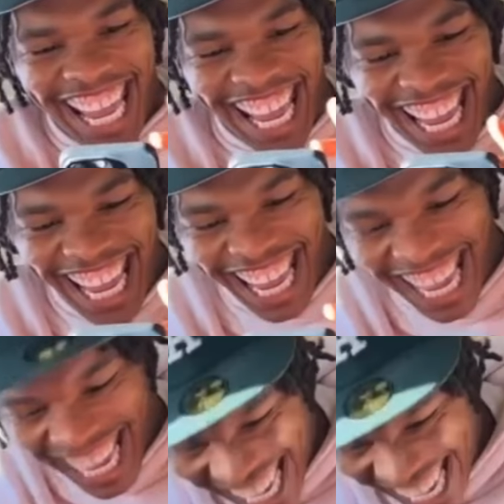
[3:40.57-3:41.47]
his
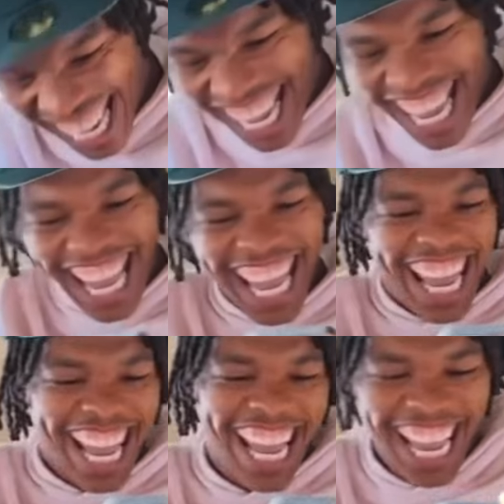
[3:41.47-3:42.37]
music or just
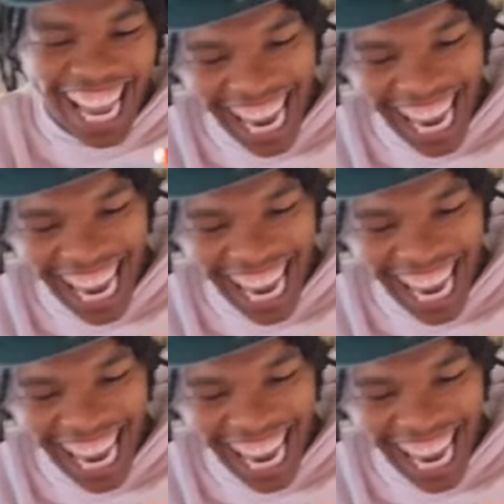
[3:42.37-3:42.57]
in person